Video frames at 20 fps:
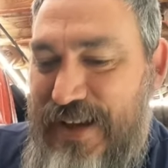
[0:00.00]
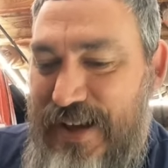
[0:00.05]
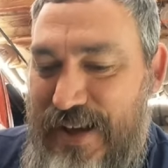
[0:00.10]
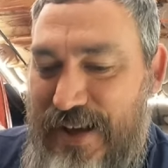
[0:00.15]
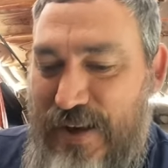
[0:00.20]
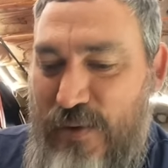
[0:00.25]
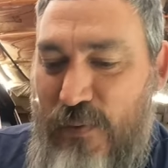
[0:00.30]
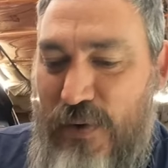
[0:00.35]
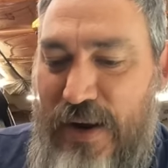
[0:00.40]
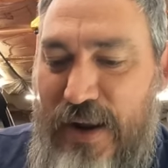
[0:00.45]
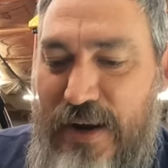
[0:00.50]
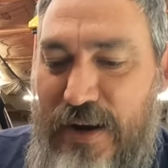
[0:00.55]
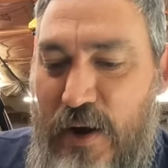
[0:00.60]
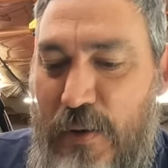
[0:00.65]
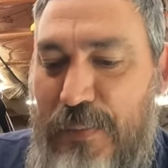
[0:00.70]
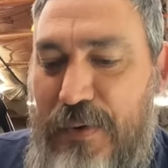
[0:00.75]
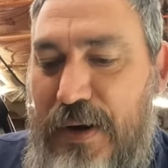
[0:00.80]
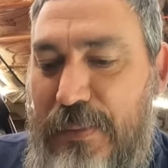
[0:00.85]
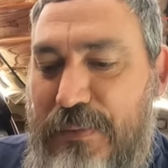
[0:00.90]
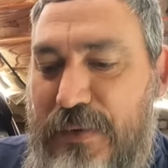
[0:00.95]
I went ahead and
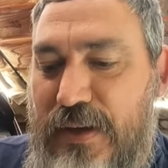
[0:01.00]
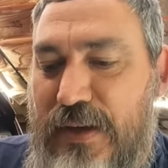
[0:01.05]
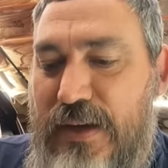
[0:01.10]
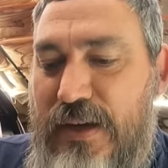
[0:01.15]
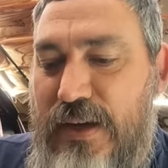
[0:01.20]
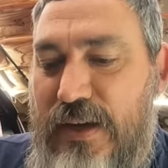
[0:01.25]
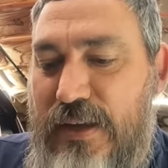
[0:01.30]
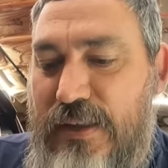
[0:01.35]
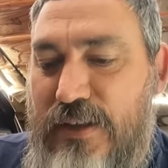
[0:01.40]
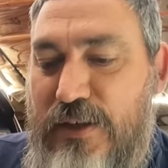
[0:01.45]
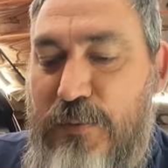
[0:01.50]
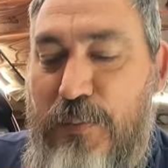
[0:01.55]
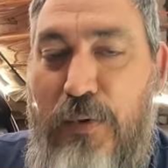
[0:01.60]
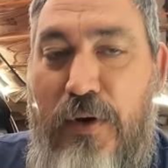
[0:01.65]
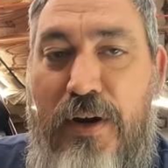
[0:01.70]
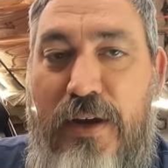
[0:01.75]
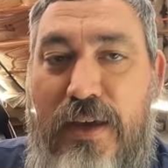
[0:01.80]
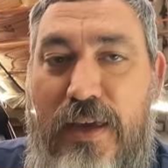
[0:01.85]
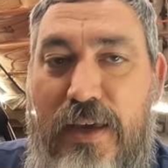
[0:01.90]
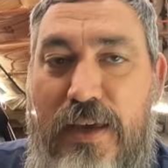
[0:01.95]
opened up the
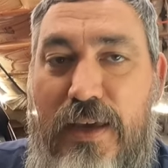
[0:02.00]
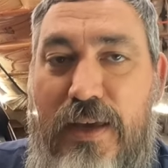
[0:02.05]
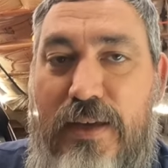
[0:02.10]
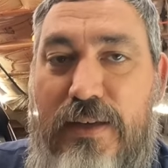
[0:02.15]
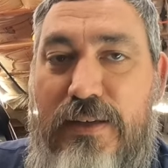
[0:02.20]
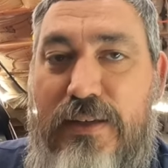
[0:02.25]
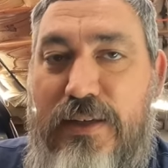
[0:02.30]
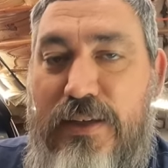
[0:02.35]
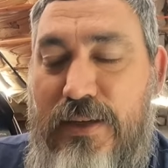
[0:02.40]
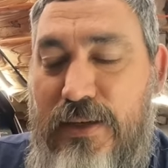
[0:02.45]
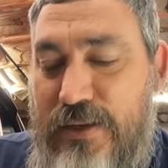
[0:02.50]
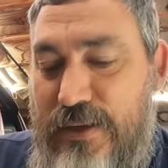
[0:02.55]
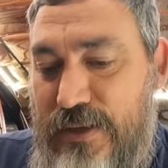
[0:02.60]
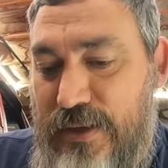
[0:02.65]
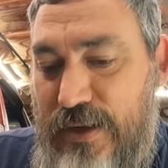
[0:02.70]
spring kit,